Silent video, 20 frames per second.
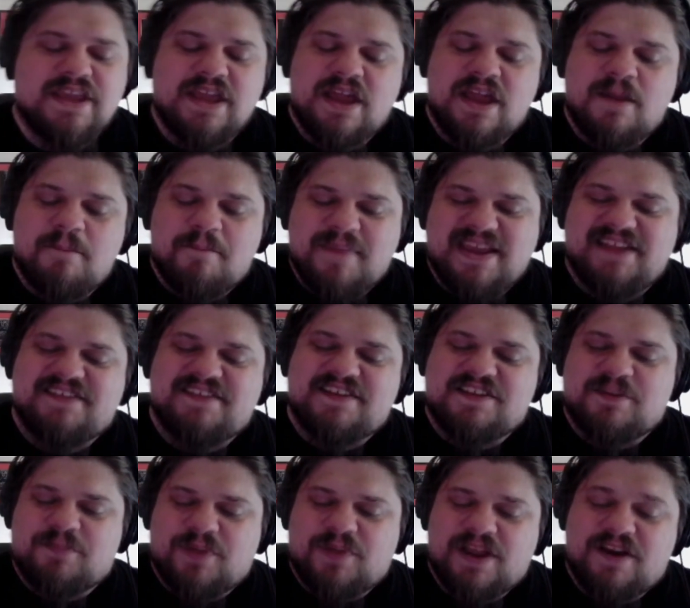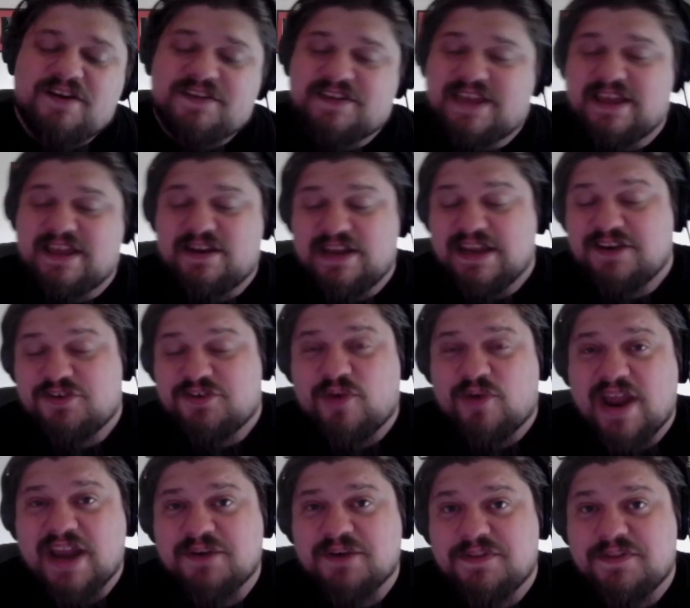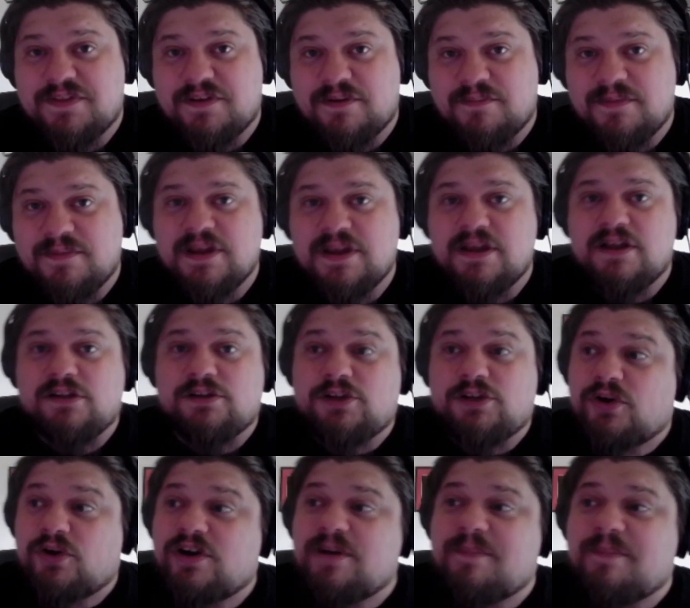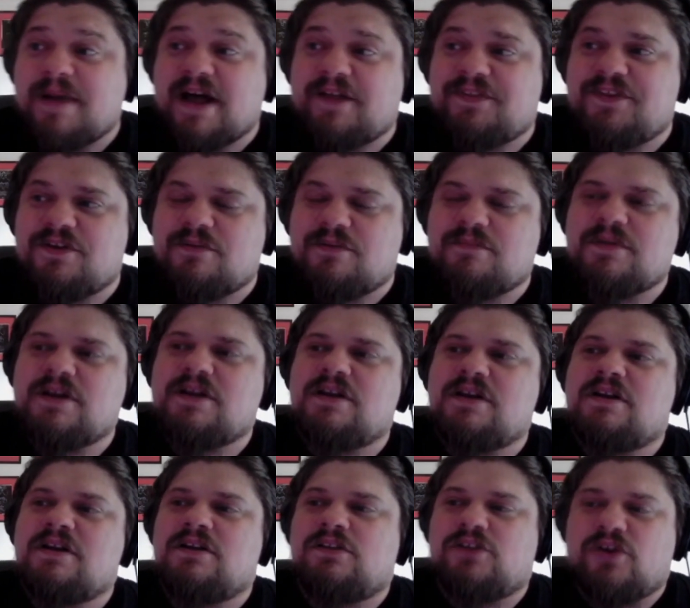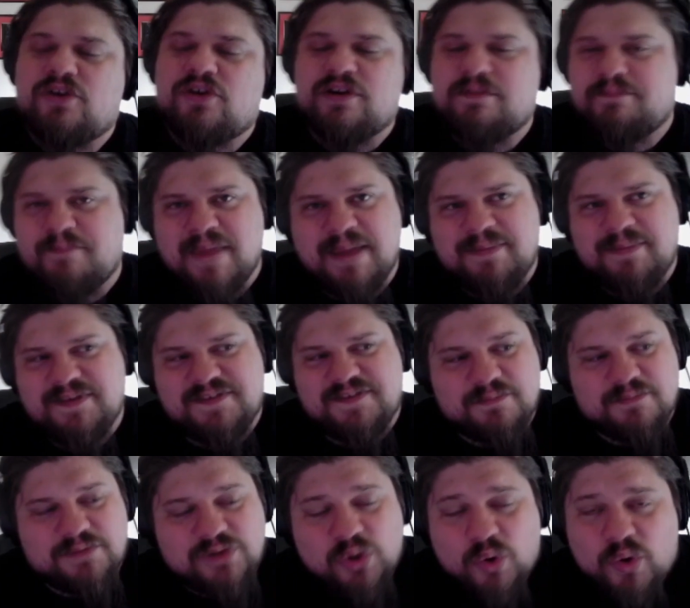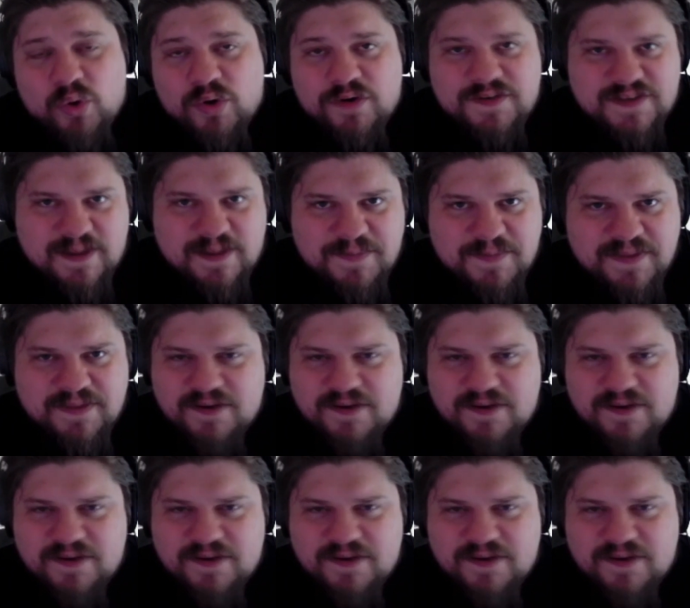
means that the players can interact with them, learn about them, learn maybe some lore or something.